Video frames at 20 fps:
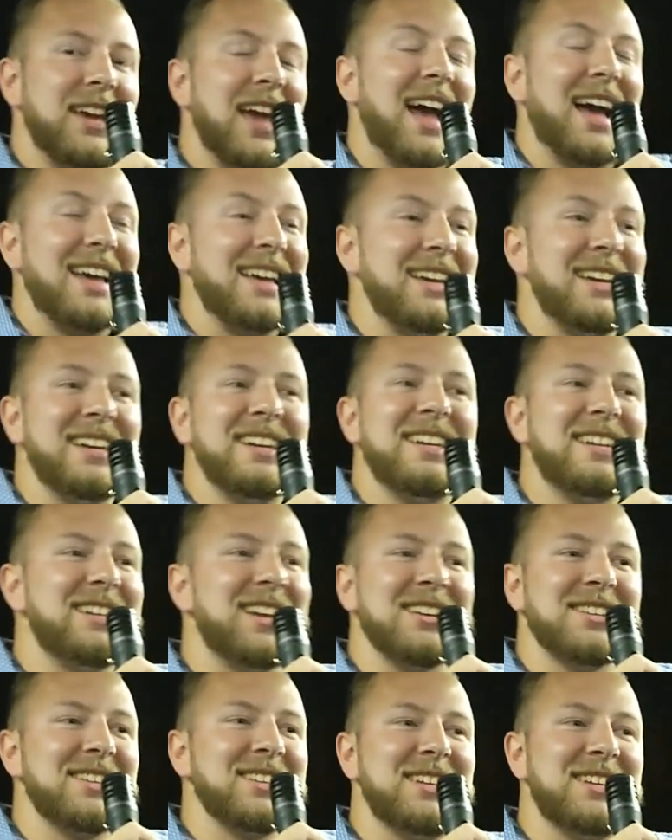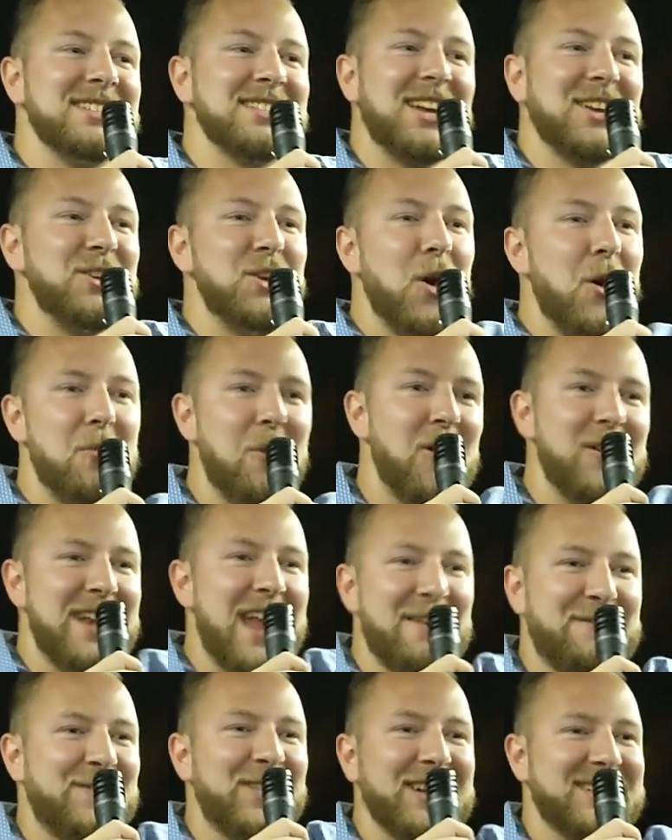Yeah, he does it. He's like, no more
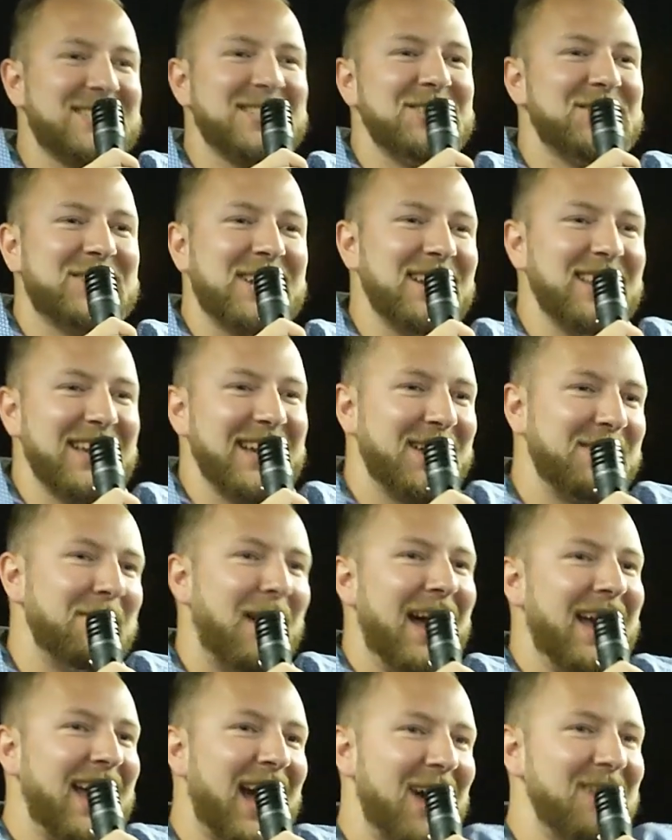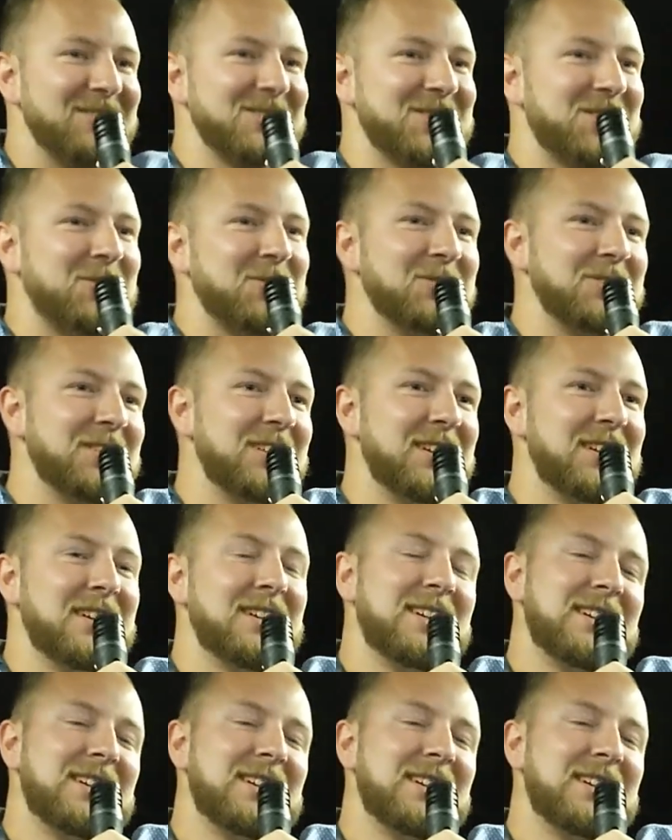Netflix and chilling in my household.